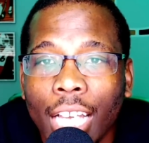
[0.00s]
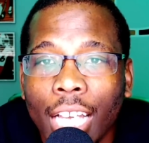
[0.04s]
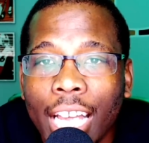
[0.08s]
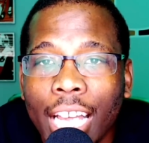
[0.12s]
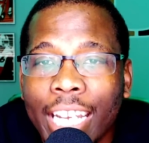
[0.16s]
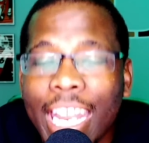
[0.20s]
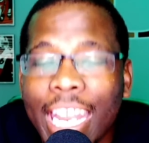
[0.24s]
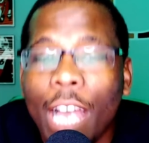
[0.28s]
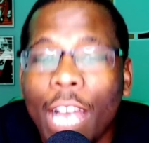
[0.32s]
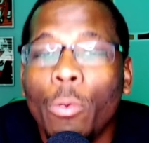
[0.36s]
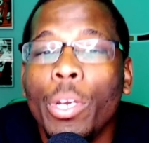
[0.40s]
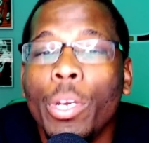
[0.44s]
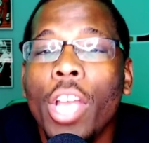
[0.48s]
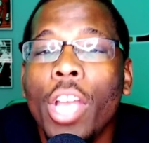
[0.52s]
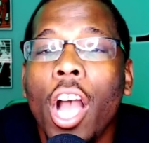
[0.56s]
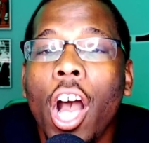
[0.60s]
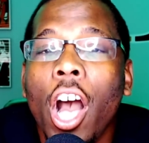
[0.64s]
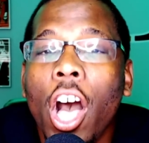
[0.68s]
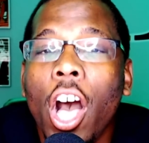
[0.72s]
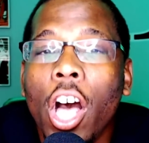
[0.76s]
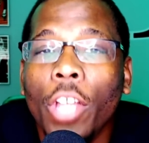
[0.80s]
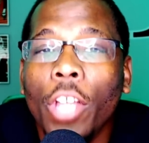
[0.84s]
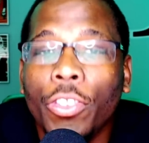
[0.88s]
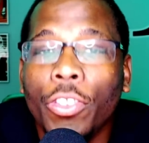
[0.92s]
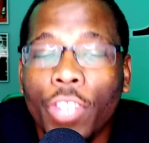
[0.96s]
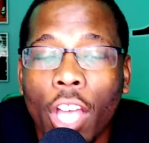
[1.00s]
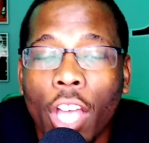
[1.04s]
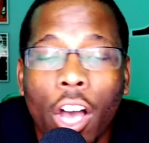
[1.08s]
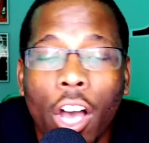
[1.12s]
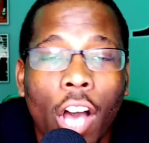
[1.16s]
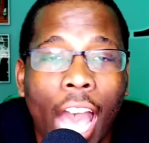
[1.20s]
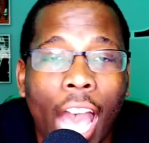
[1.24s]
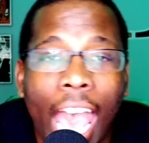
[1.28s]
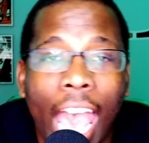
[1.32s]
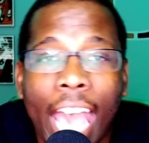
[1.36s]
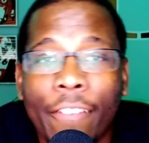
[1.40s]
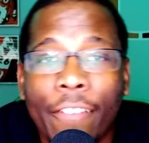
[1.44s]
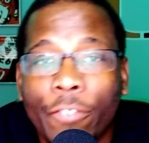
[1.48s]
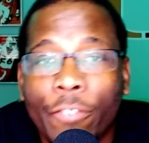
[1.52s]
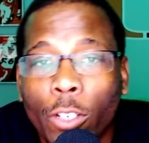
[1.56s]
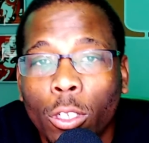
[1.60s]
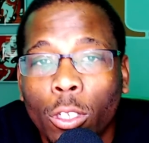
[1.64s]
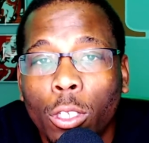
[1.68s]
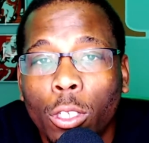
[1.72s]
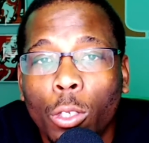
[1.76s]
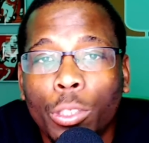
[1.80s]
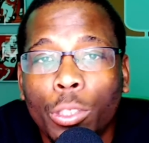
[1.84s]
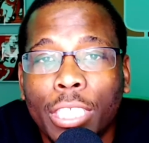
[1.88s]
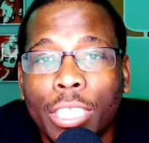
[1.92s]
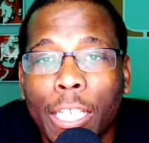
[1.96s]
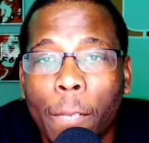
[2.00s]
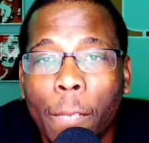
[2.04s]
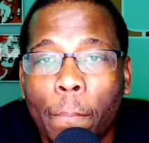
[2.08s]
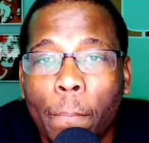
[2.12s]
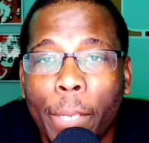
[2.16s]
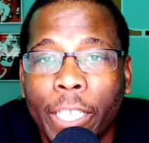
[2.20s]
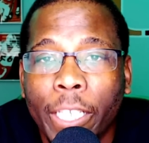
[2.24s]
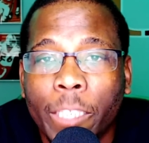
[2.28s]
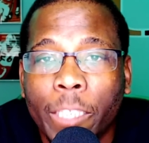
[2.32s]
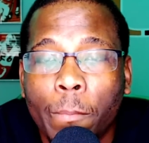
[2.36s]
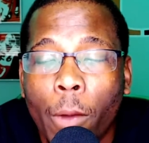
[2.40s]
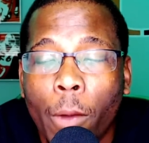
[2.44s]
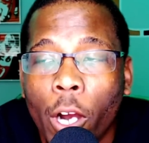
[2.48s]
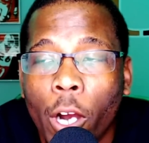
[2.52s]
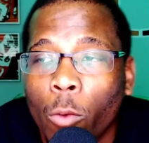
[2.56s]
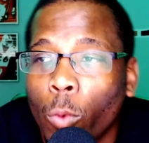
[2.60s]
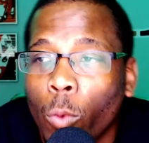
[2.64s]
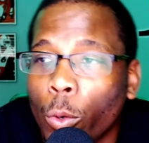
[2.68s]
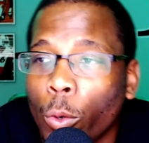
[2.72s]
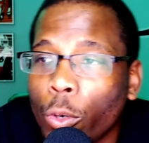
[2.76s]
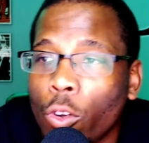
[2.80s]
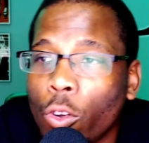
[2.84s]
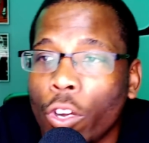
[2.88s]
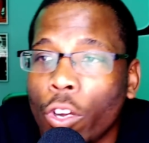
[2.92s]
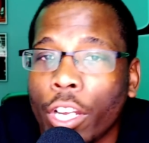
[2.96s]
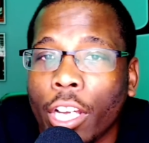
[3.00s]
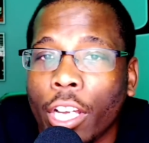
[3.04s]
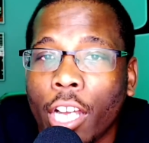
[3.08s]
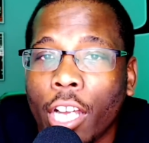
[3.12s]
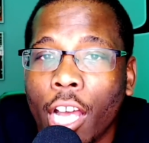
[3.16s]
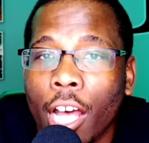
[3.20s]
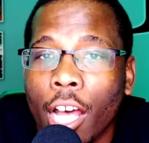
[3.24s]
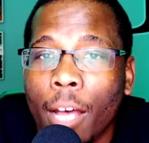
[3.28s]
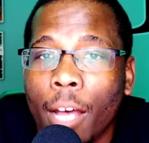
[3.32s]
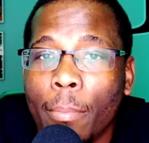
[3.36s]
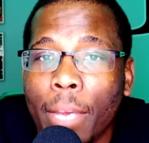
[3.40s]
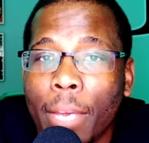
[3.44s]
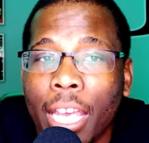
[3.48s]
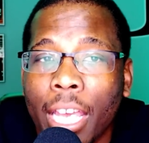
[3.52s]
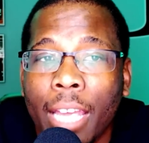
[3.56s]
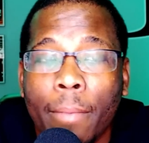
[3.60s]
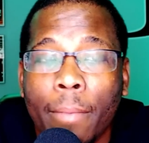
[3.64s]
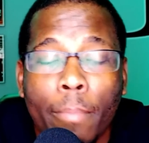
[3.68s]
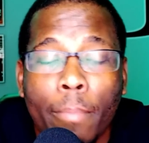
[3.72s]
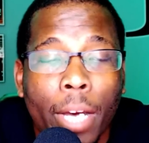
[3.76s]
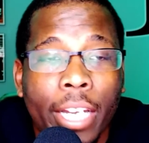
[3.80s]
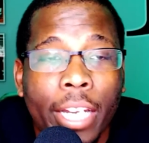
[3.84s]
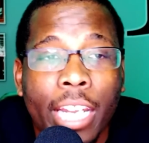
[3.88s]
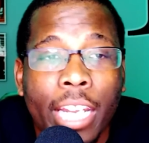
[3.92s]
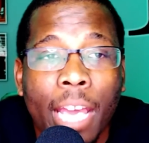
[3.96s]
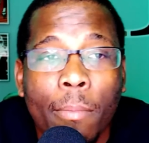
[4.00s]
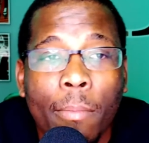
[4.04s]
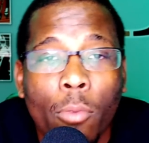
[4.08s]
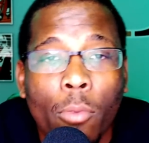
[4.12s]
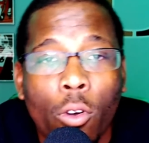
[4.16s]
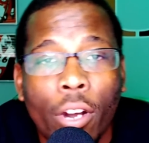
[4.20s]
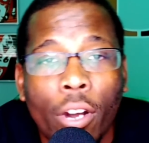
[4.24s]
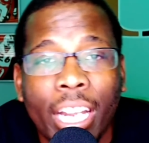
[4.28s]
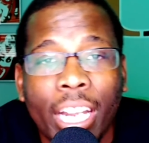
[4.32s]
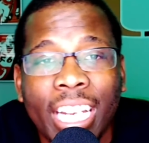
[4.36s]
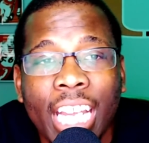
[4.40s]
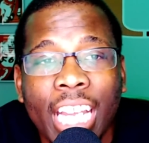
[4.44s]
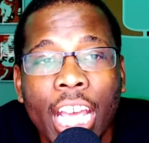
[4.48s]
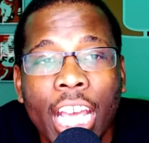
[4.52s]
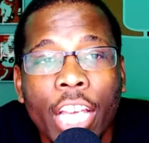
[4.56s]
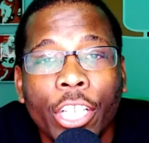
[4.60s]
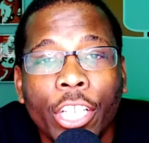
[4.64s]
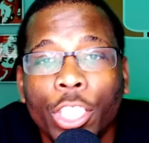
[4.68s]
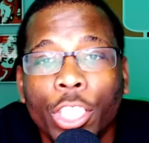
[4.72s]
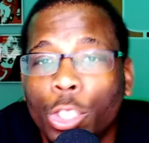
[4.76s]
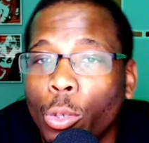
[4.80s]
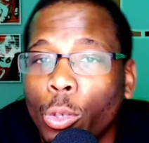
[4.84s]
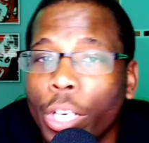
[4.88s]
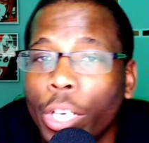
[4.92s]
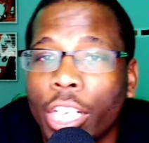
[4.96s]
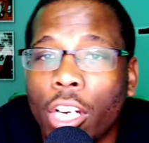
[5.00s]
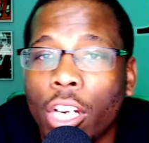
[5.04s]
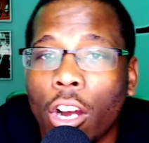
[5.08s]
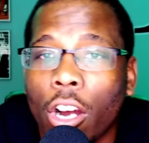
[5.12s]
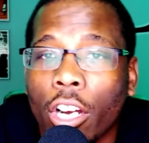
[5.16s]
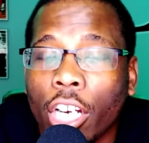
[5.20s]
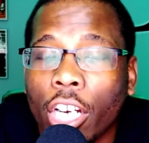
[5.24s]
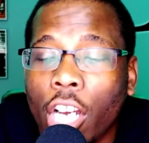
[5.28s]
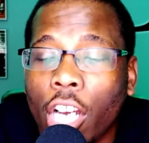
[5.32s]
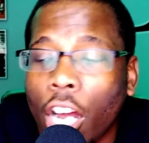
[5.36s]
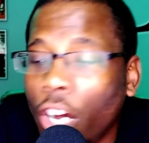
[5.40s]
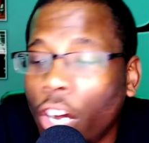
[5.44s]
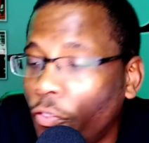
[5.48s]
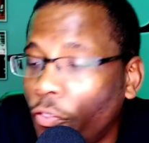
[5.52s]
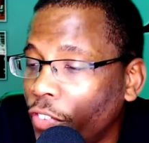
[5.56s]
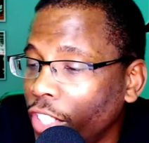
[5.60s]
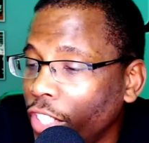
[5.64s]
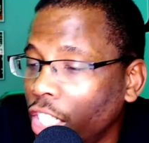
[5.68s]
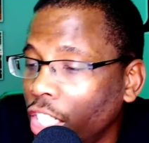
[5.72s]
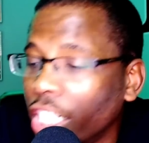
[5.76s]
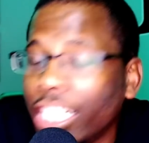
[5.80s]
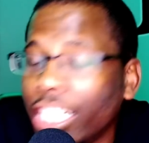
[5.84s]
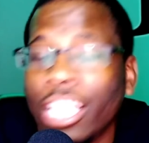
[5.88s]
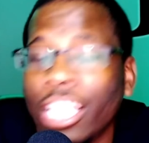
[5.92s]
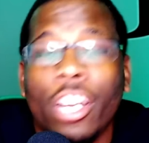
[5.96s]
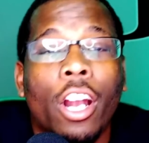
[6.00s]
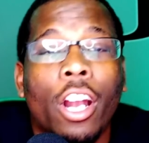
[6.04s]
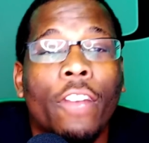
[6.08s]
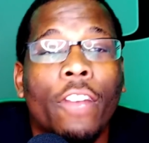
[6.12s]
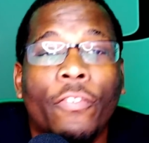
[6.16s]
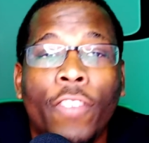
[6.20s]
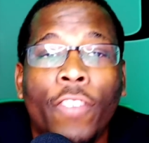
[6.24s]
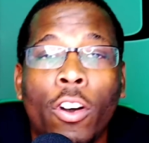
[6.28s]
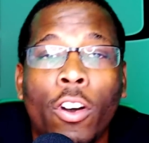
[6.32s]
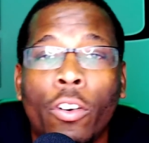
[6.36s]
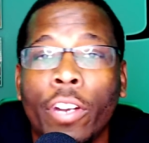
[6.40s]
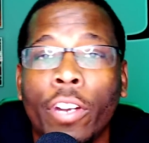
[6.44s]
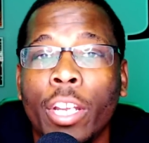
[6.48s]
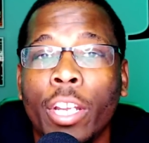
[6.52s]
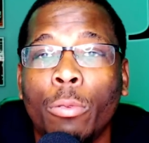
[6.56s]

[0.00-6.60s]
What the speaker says: Now we all thought after losing to Pittsburgh, we were going to come in Monday morning, drink our coffee, look at our phone.